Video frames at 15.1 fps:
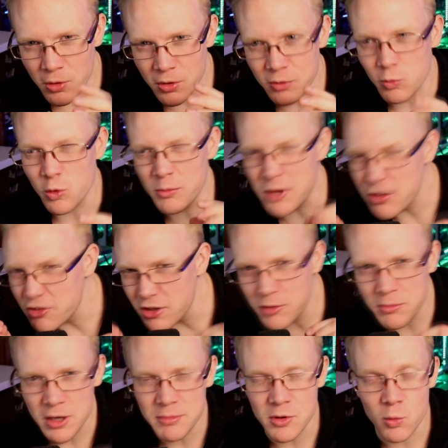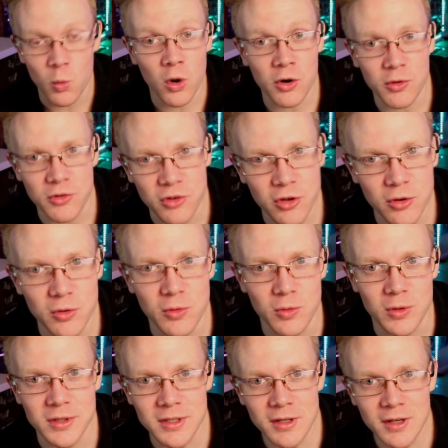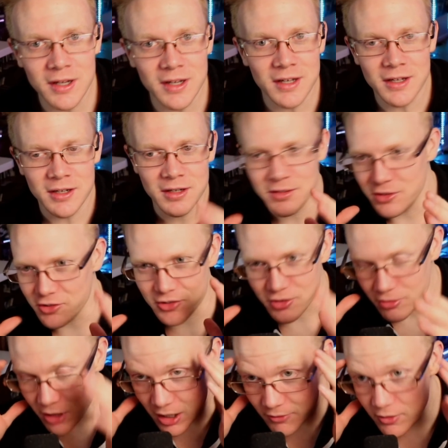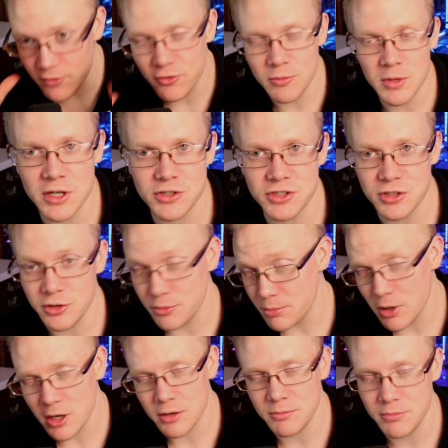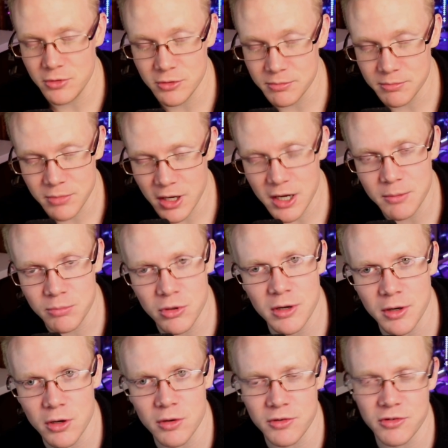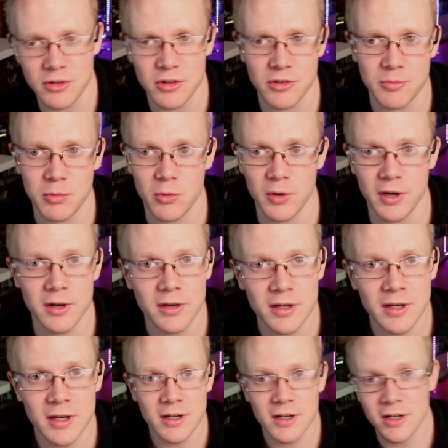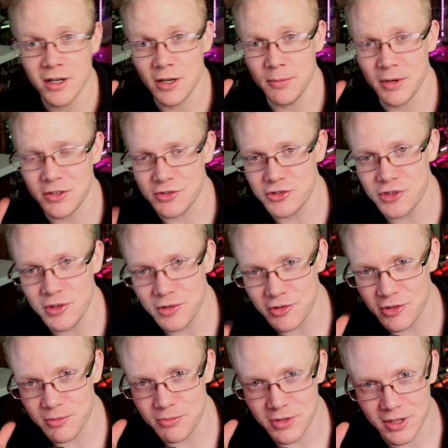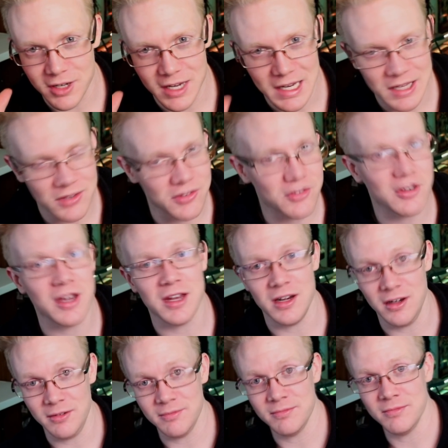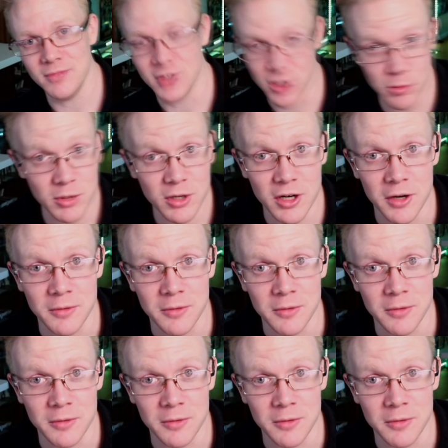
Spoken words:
and we're missing maybe one or two. Just a lot of information. Your head probably hurts at this point. I'm about to show you something insane. Here we go.